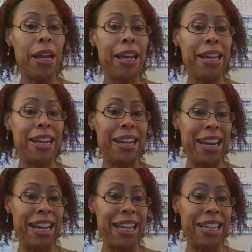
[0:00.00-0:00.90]
and
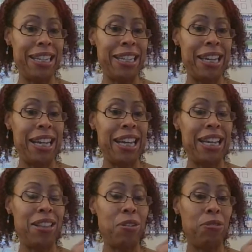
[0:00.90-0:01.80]

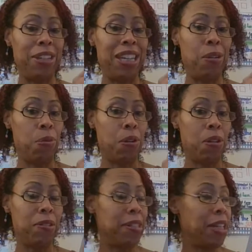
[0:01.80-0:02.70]
those key
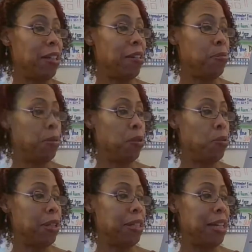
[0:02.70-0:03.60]
words tell us we're
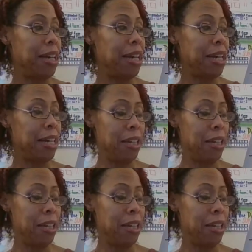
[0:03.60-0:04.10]
going to add.